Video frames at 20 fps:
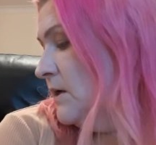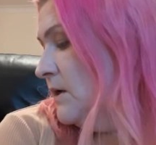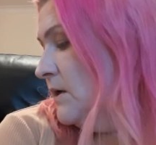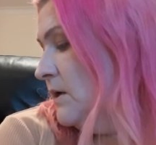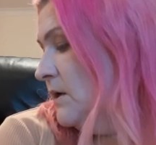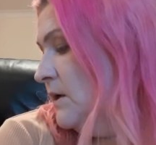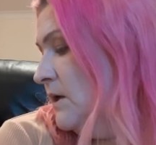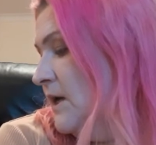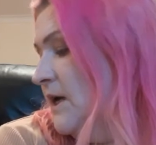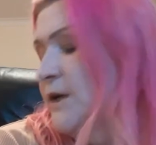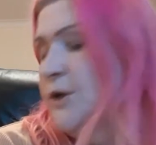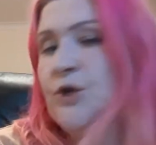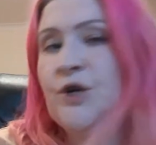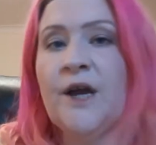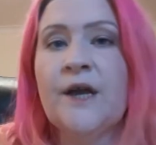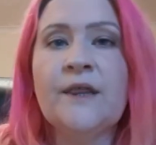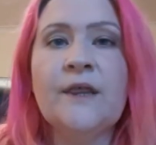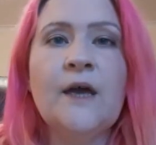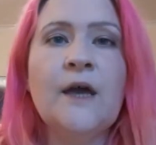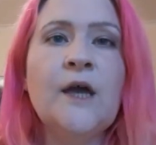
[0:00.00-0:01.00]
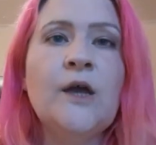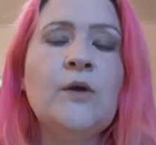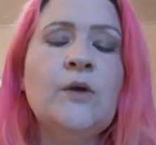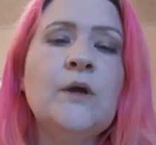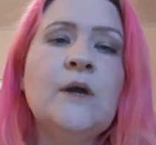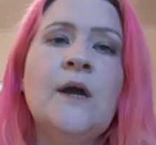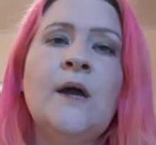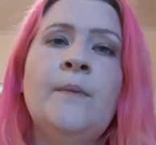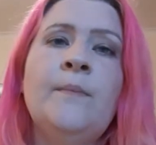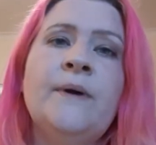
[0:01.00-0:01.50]
yeah, check that out. You
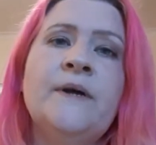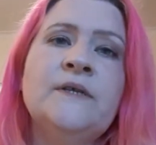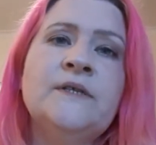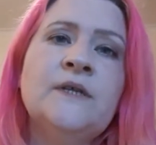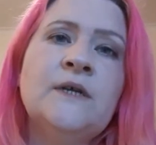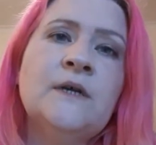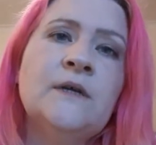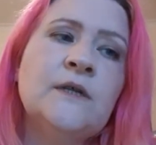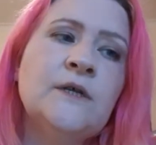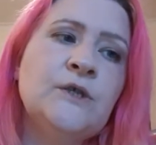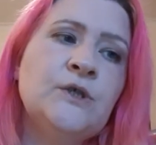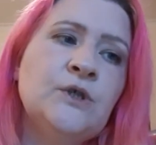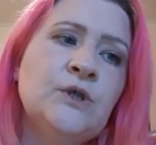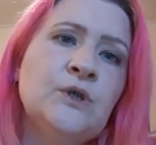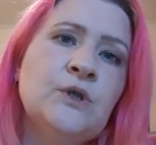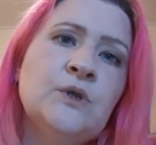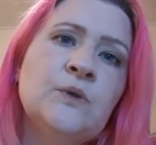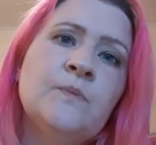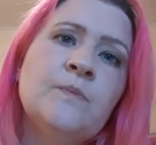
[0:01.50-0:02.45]
can buy single issues.